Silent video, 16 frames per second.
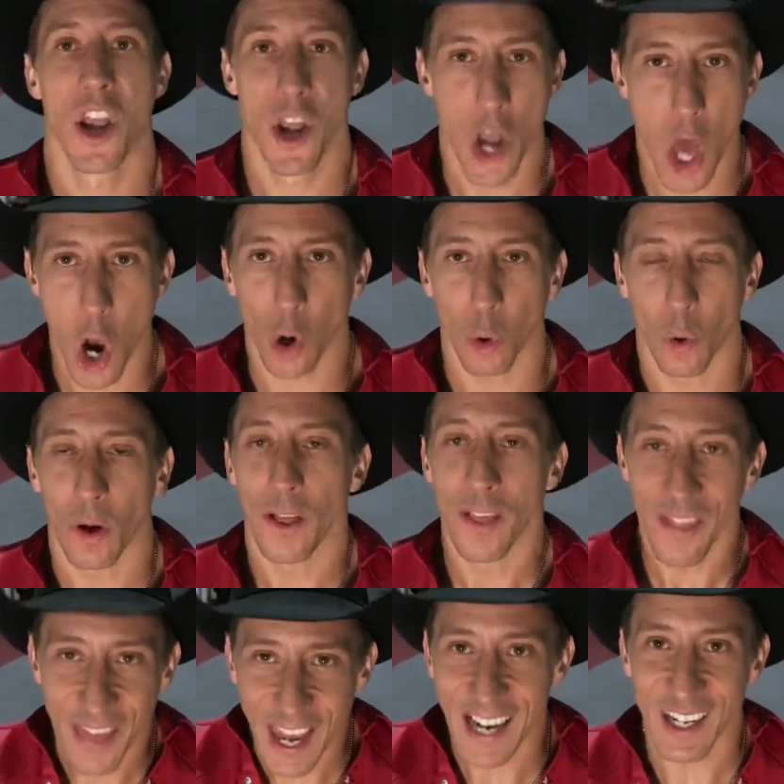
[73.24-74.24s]
No,
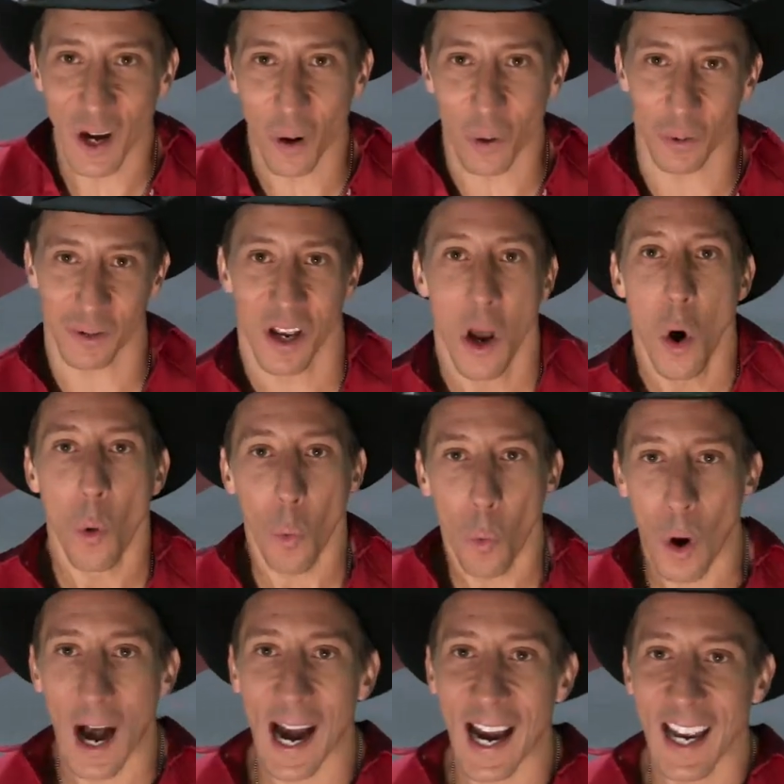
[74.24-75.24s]
they don't.
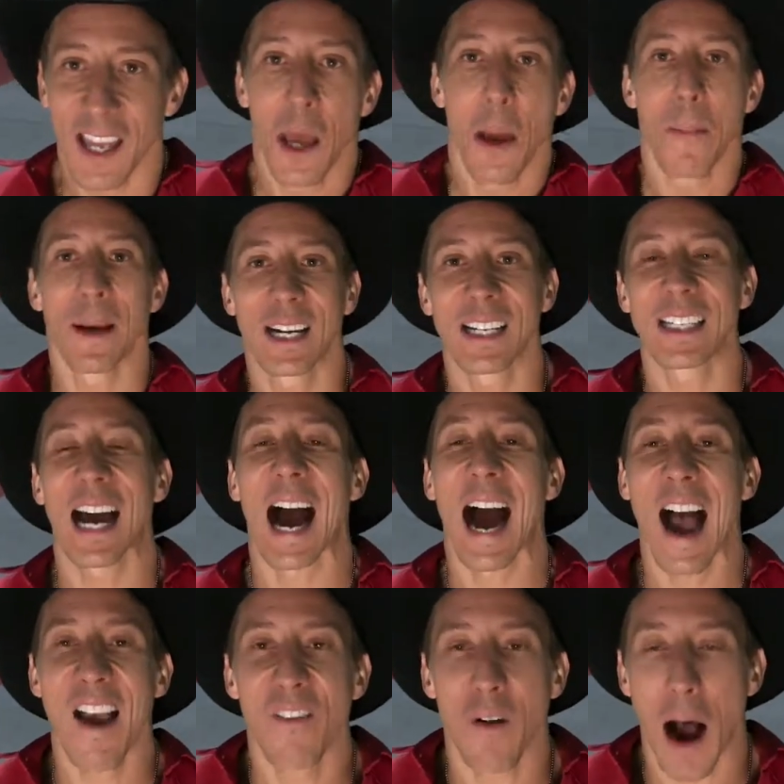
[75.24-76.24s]
Why? Because
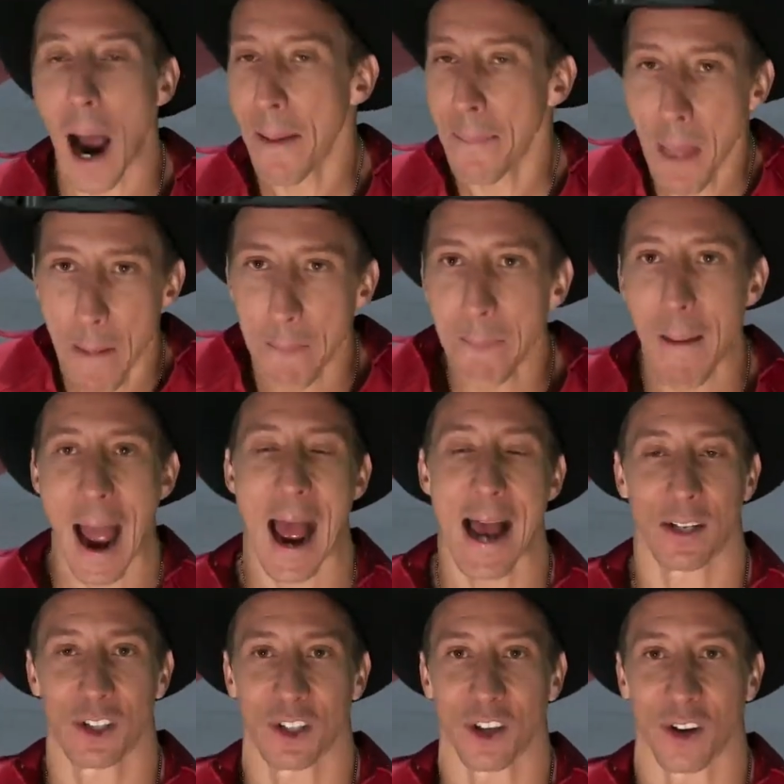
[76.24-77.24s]
I'm the
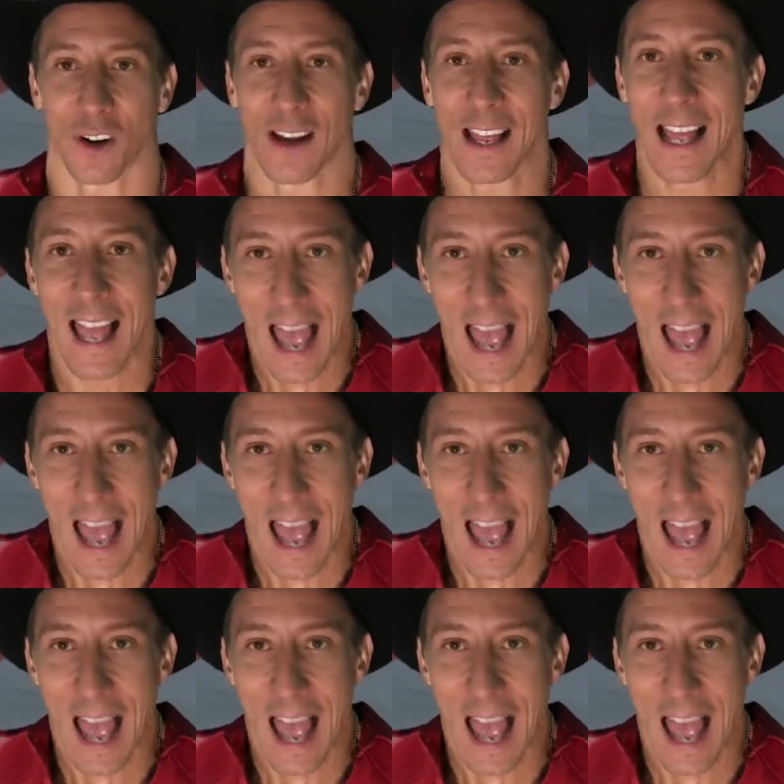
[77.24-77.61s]
master.